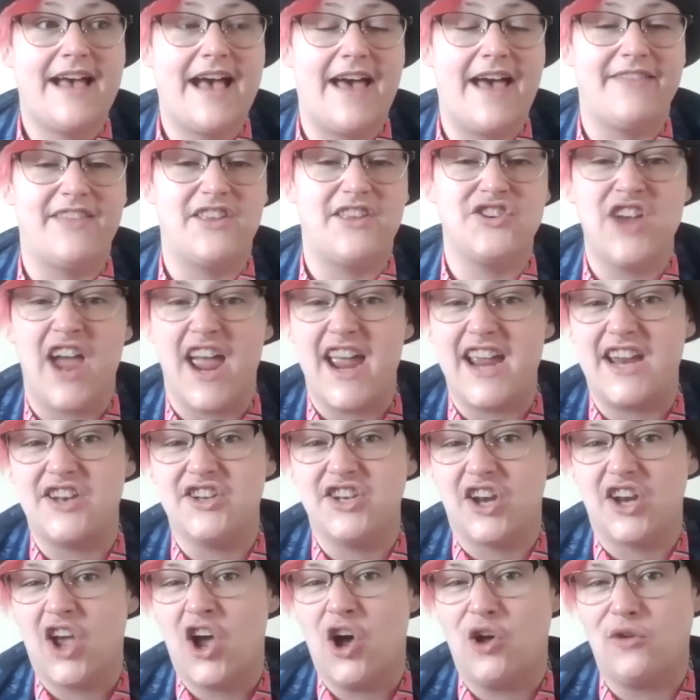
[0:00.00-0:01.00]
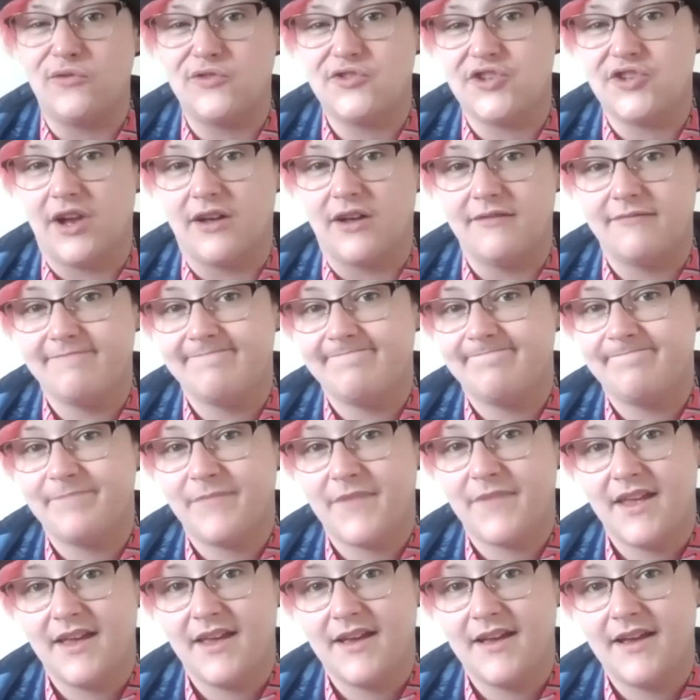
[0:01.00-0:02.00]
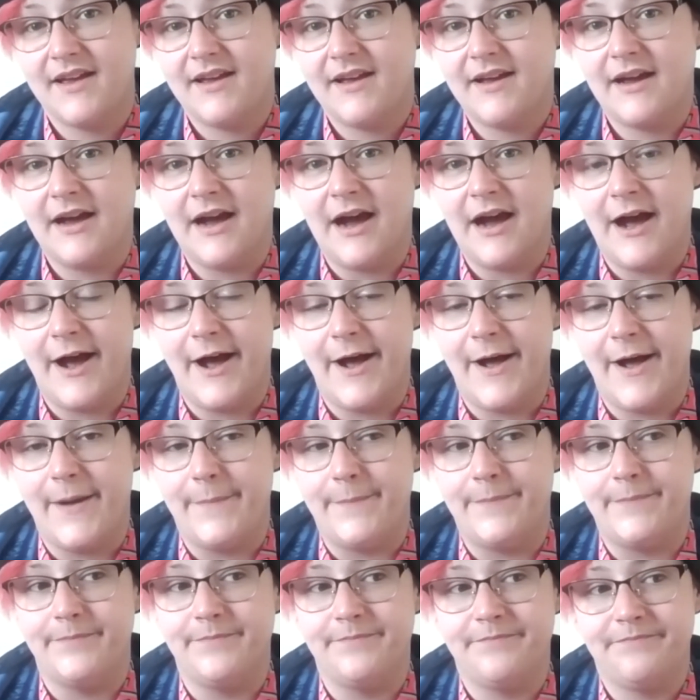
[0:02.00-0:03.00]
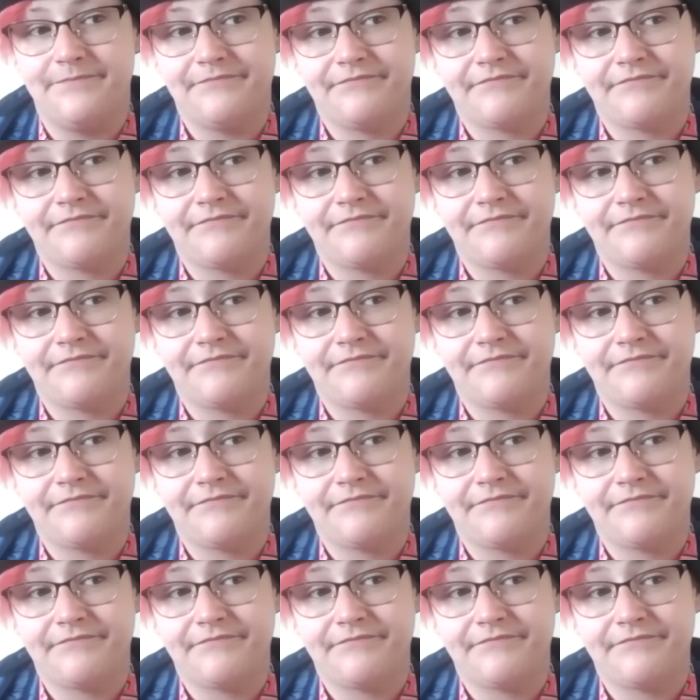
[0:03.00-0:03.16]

the change in culture. And